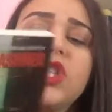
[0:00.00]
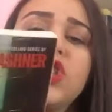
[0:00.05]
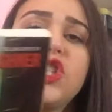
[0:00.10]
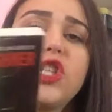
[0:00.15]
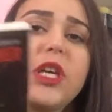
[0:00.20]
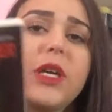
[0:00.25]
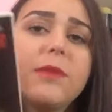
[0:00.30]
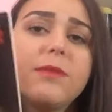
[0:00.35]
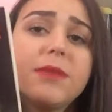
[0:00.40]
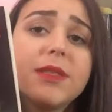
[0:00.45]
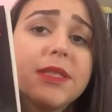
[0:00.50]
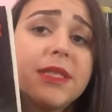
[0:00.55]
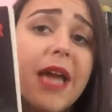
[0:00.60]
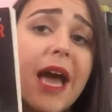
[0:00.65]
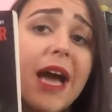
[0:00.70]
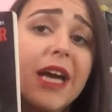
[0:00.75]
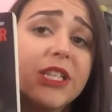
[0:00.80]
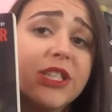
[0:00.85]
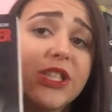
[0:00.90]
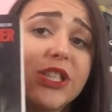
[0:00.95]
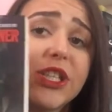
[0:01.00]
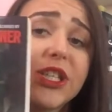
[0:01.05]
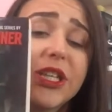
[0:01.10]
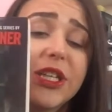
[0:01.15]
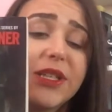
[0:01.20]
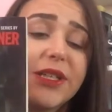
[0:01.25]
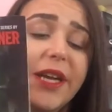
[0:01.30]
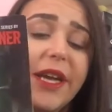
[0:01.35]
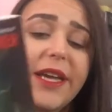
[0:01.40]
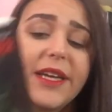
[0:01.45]
James
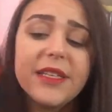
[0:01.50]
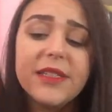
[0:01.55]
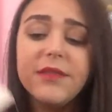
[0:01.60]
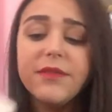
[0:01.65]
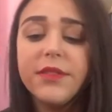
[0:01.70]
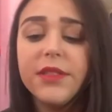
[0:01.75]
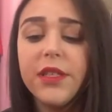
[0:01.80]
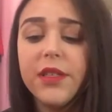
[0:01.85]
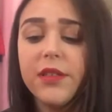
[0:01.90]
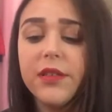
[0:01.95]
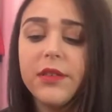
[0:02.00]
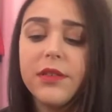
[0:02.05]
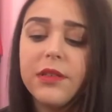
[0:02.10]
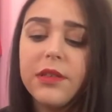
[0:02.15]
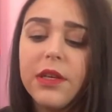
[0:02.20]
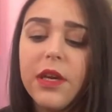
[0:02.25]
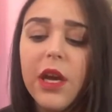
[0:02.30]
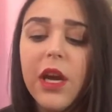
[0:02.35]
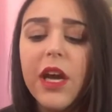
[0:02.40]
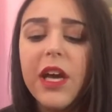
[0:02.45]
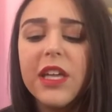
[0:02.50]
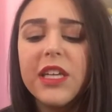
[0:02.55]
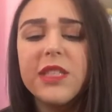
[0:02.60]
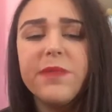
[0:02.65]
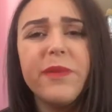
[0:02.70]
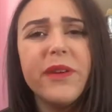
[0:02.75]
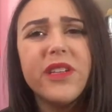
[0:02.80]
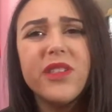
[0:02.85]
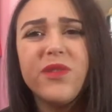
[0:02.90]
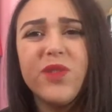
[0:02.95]
Dasher, and this
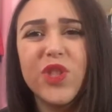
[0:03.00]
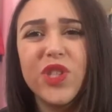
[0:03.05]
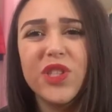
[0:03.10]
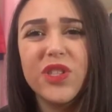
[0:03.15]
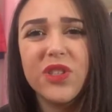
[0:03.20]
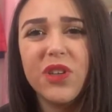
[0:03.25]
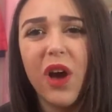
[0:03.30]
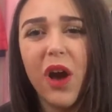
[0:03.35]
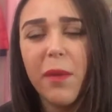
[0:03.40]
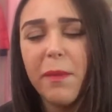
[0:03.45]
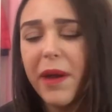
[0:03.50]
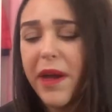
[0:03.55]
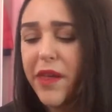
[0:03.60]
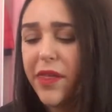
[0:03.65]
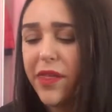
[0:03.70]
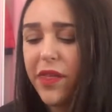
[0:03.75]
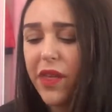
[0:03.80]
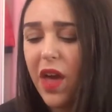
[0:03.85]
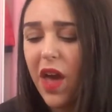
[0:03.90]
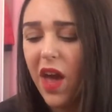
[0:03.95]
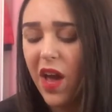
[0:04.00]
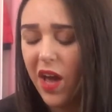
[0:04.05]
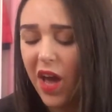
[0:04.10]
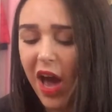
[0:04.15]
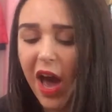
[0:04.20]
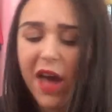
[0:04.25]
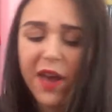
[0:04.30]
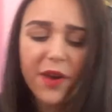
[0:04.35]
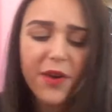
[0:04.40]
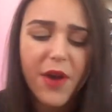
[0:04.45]
book's just not my thing.
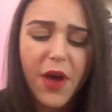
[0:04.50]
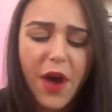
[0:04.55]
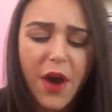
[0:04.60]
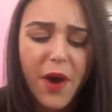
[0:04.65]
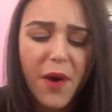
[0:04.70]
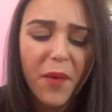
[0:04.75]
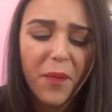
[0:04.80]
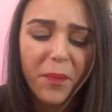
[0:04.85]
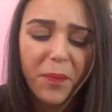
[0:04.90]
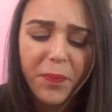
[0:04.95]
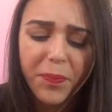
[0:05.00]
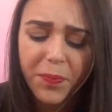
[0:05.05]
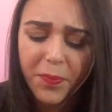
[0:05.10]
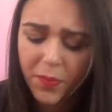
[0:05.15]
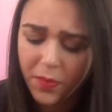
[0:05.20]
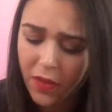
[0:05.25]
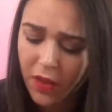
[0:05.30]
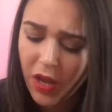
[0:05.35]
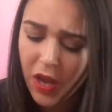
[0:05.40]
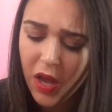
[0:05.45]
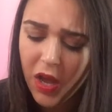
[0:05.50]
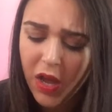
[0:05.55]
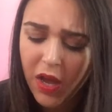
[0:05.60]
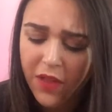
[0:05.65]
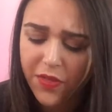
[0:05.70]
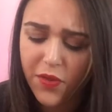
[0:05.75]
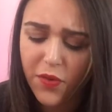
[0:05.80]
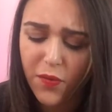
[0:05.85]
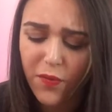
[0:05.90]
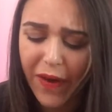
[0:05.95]
I don't know.
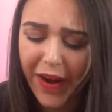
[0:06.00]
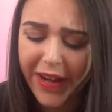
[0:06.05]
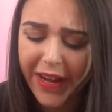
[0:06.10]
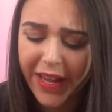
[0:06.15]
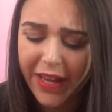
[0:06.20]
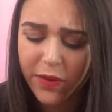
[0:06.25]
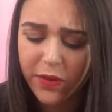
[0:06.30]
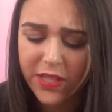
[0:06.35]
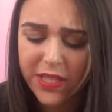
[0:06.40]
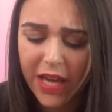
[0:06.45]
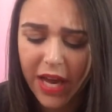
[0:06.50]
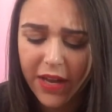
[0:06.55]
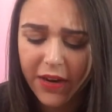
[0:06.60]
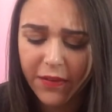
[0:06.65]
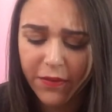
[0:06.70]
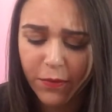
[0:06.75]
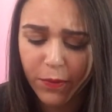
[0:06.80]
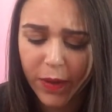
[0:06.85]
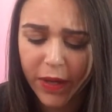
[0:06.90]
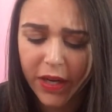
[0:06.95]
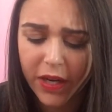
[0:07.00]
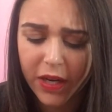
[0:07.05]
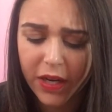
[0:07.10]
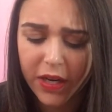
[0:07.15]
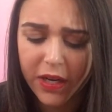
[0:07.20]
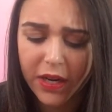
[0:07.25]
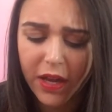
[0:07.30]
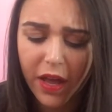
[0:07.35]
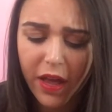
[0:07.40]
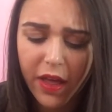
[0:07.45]
The writing was kind of
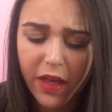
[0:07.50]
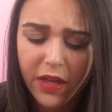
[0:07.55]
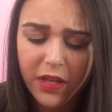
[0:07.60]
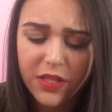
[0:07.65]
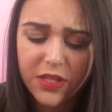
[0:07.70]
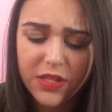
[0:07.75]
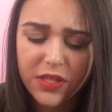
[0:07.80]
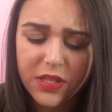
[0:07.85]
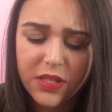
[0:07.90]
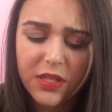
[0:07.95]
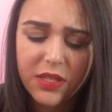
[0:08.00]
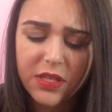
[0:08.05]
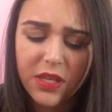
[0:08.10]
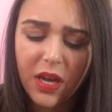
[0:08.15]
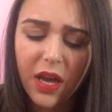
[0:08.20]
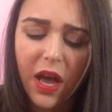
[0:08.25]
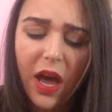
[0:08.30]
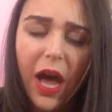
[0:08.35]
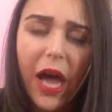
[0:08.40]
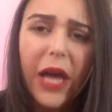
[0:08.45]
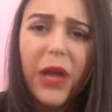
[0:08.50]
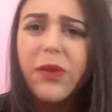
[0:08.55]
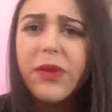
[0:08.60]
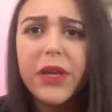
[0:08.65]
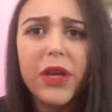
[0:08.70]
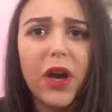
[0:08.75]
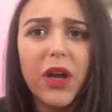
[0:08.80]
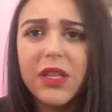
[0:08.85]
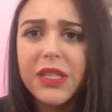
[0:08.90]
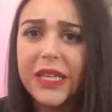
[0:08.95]
weird. It's just, I only
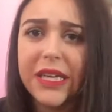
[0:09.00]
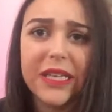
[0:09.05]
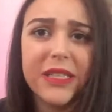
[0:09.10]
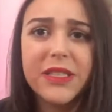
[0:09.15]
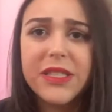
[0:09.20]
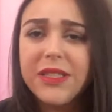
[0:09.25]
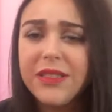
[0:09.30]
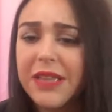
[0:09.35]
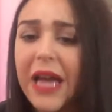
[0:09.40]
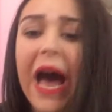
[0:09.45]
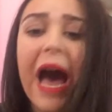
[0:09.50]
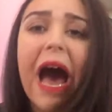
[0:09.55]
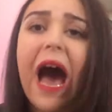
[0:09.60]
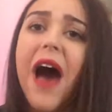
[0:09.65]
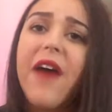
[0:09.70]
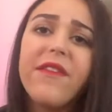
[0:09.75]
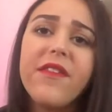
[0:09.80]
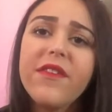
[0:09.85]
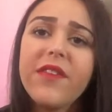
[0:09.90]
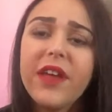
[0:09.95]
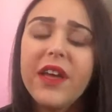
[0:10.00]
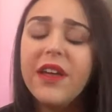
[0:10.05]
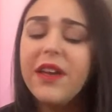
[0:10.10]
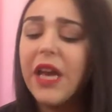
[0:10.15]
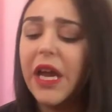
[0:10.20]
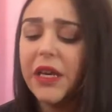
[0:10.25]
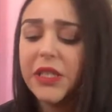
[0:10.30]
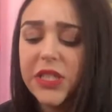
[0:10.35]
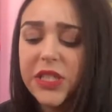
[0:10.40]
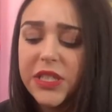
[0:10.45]
got like half of it, and
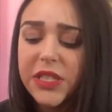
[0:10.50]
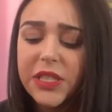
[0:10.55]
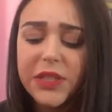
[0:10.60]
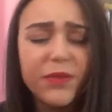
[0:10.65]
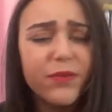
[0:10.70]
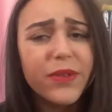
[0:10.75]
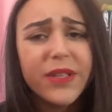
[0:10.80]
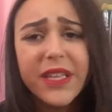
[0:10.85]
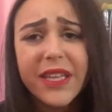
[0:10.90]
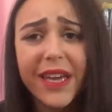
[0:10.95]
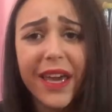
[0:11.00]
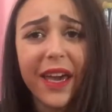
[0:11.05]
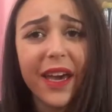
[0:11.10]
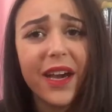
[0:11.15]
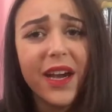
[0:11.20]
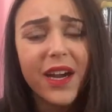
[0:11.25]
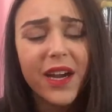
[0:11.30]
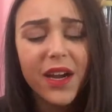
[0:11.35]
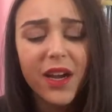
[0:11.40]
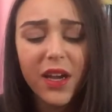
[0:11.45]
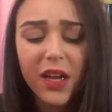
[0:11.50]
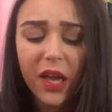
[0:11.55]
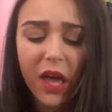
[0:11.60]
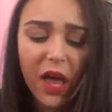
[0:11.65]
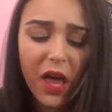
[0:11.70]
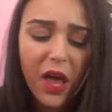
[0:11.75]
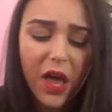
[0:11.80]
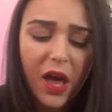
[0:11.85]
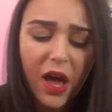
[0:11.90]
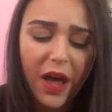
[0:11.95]
I just didn't really care.
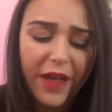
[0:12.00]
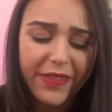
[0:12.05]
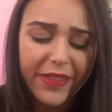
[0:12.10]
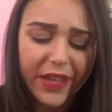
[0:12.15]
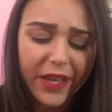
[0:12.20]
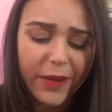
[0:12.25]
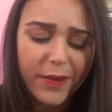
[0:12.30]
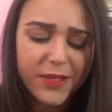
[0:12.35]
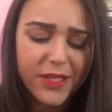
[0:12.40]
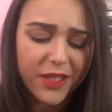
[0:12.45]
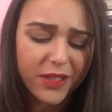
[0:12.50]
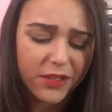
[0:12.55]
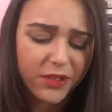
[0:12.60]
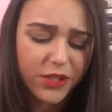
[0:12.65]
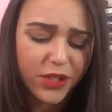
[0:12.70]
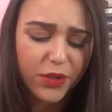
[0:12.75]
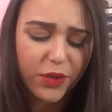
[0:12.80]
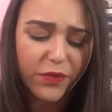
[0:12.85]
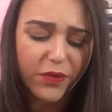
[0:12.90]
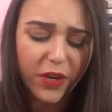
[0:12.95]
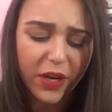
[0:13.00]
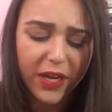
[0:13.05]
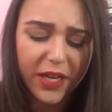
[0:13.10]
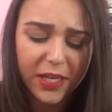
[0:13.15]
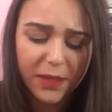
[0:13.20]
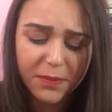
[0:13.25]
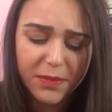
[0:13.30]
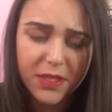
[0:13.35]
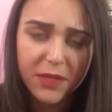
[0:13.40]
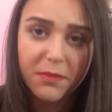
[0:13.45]
I think it was a little too
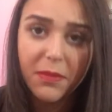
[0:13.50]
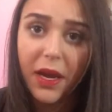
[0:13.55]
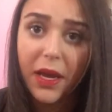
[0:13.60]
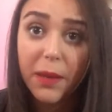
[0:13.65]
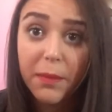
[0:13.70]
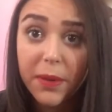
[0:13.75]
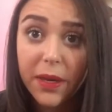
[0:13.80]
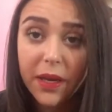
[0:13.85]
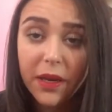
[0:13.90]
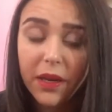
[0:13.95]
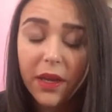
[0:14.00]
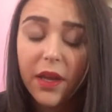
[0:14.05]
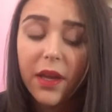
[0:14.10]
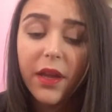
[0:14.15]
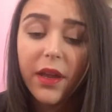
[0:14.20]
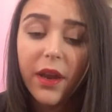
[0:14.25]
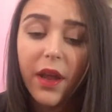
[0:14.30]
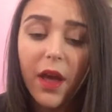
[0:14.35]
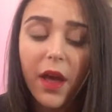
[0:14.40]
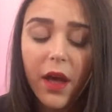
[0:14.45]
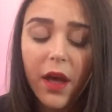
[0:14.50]
overhyped in my opinion.